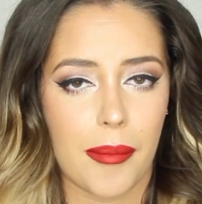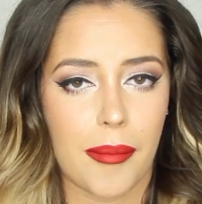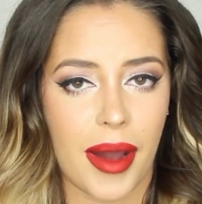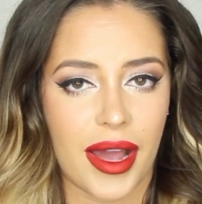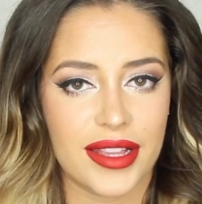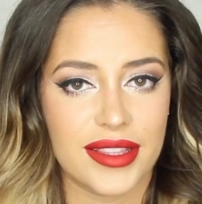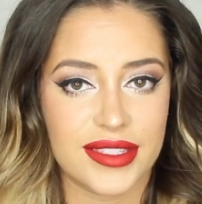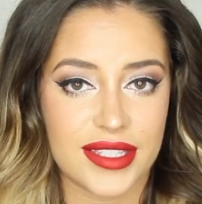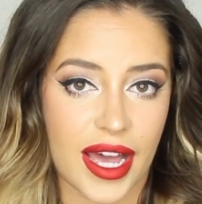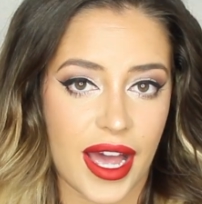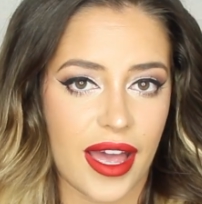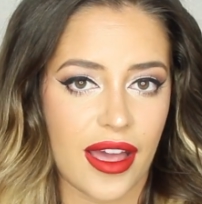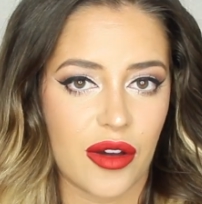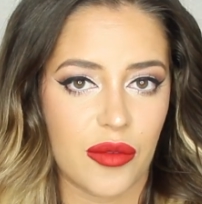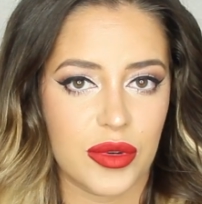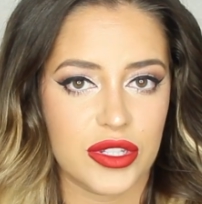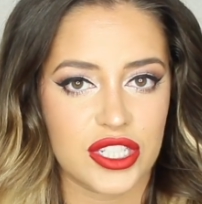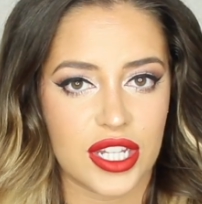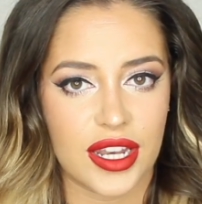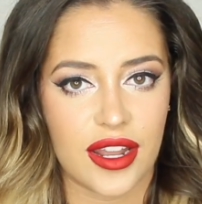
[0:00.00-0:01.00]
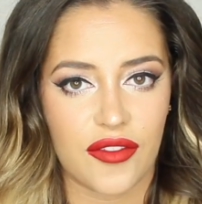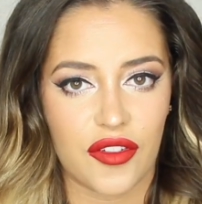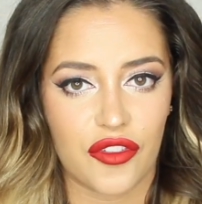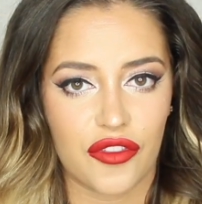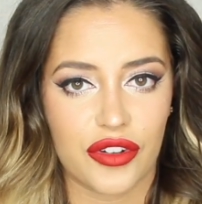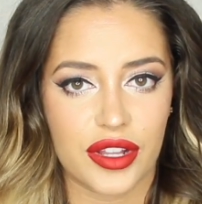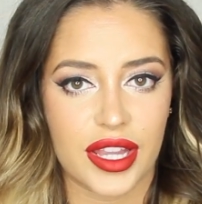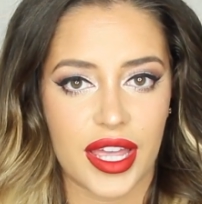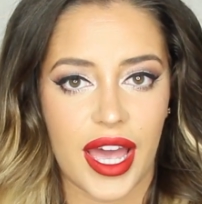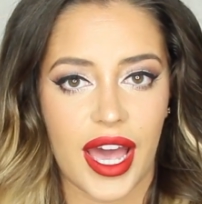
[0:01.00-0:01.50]
my diet which I never
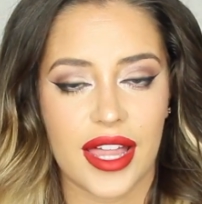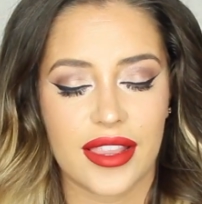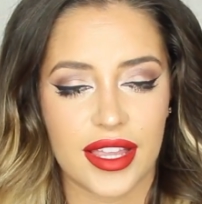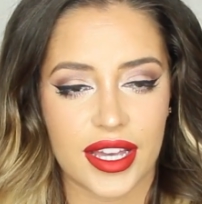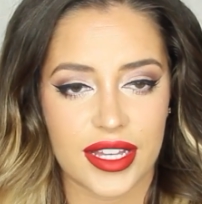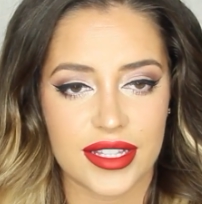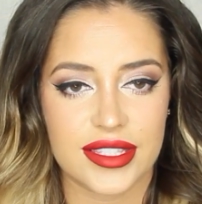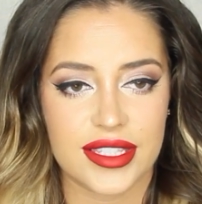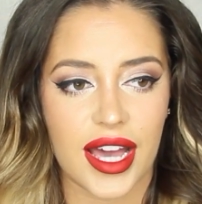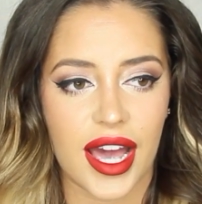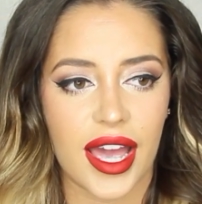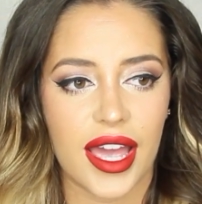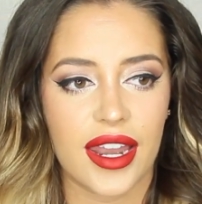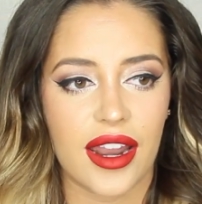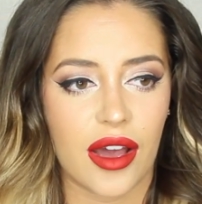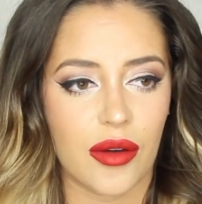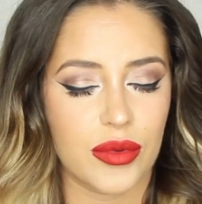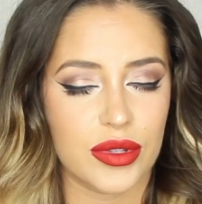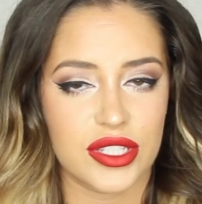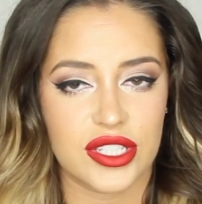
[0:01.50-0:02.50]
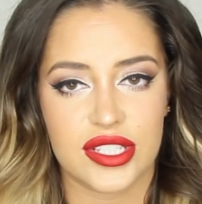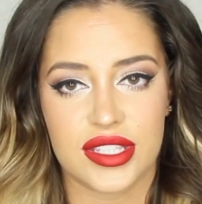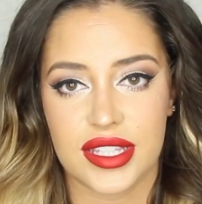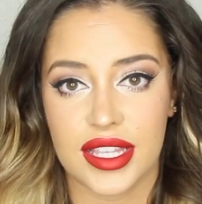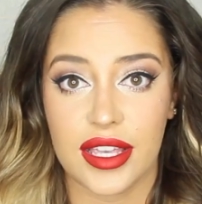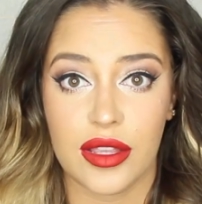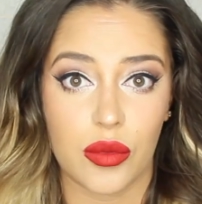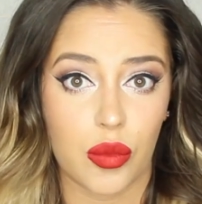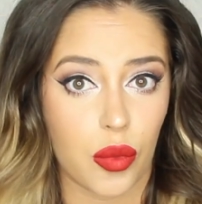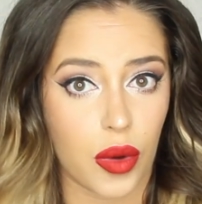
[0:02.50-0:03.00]
really had like a diet I would
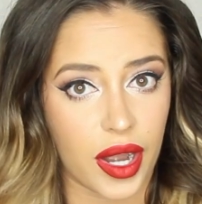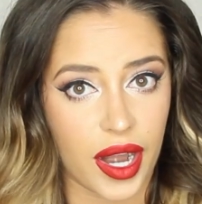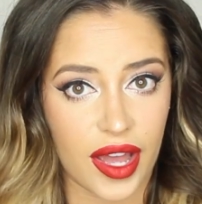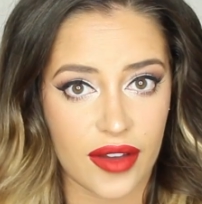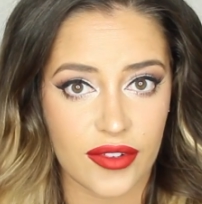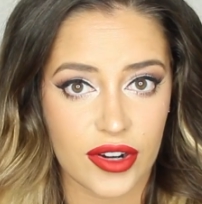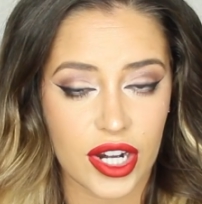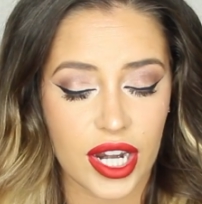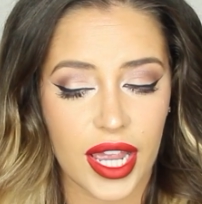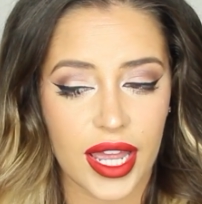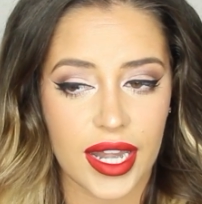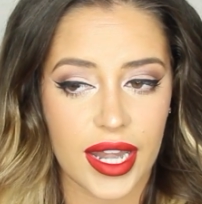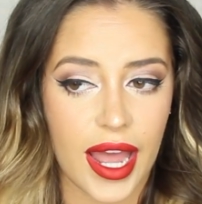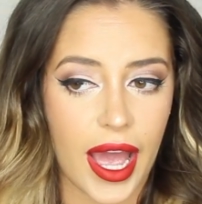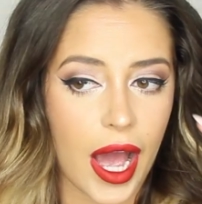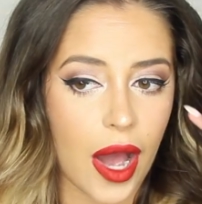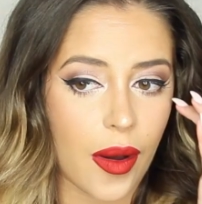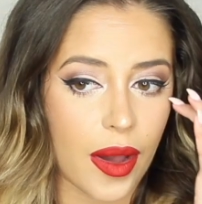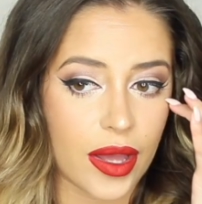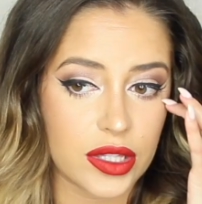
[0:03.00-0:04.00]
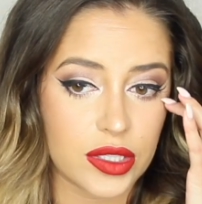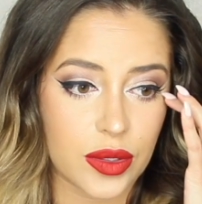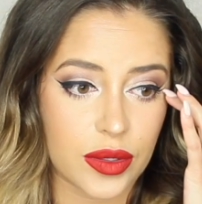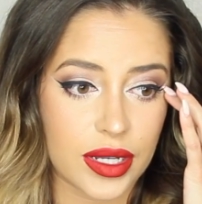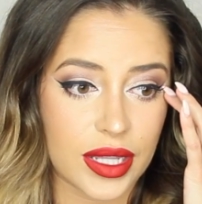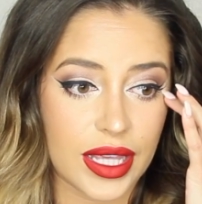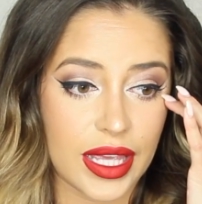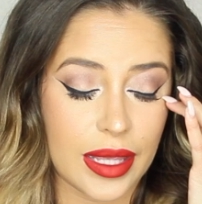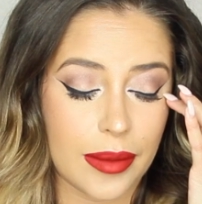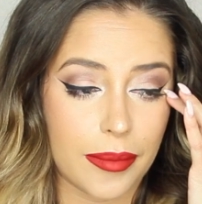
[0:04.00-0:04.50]
just eat whatever and now I
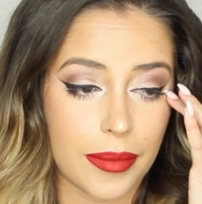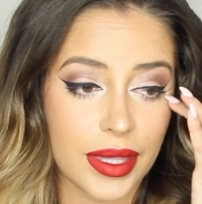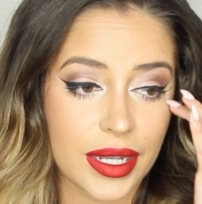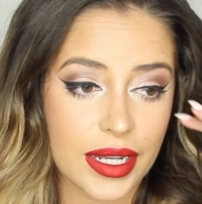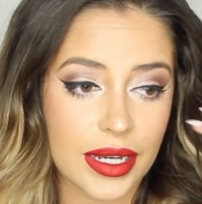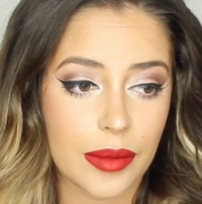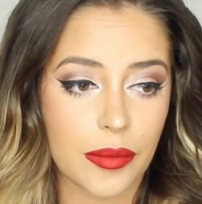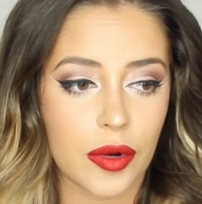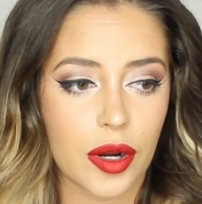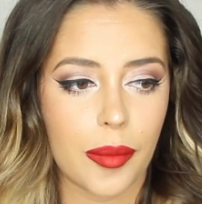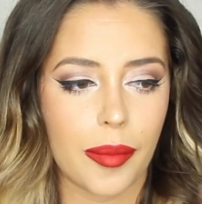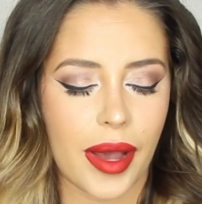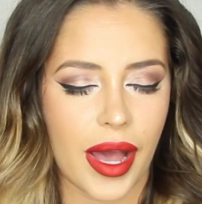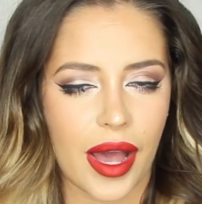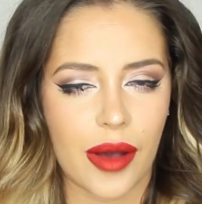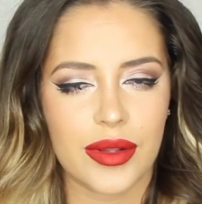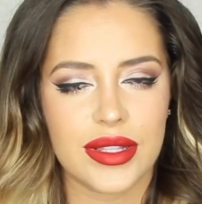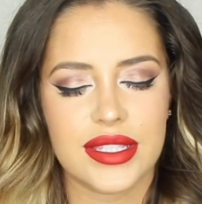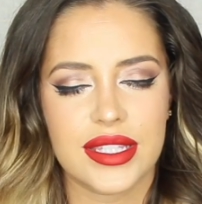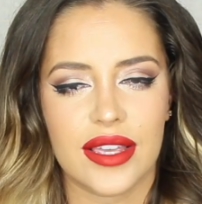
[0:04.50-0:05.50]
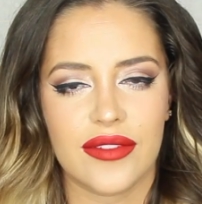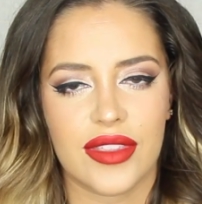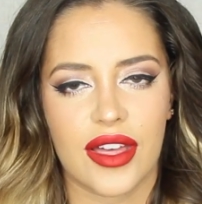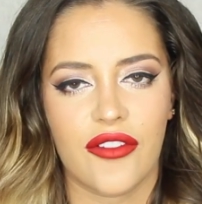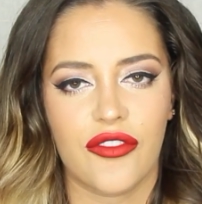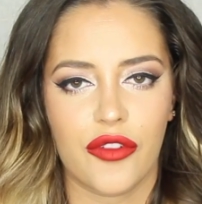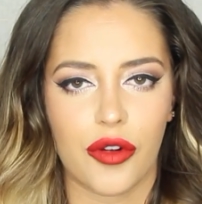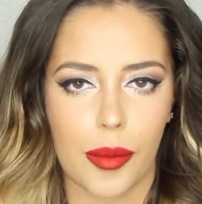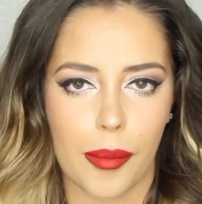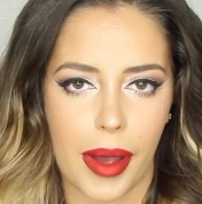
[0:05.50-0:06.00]
don't eat meat anymore but I will save
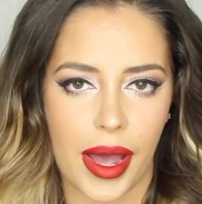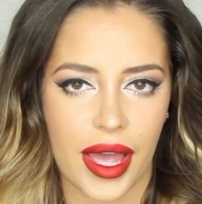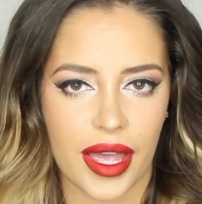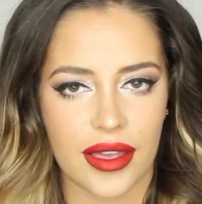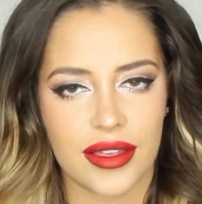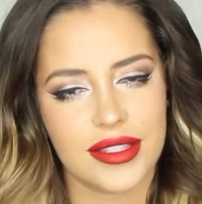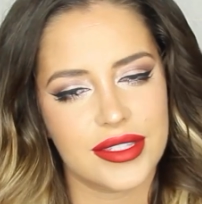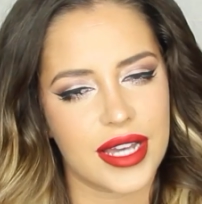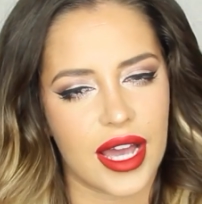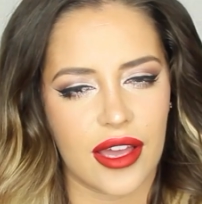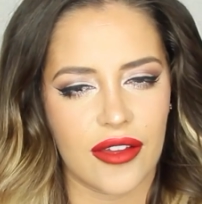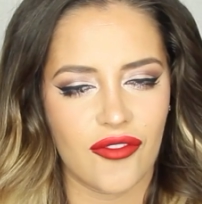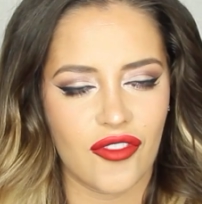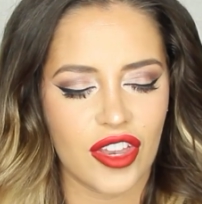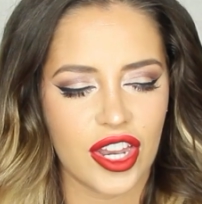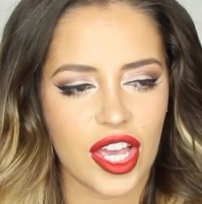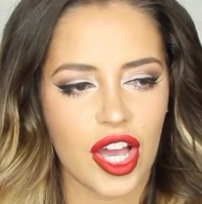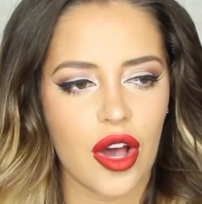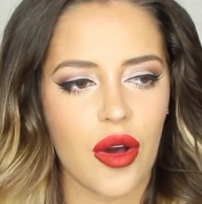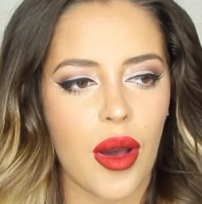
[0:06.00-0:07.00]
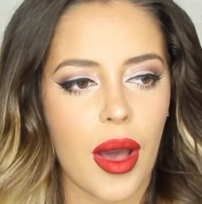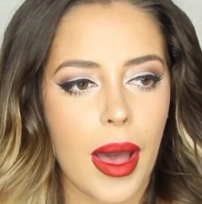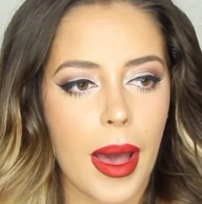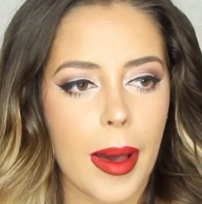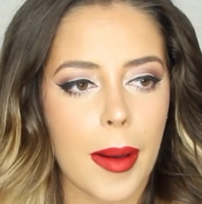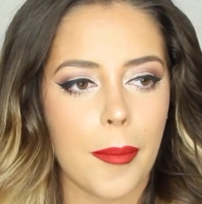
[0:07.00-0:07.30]
that for my diet video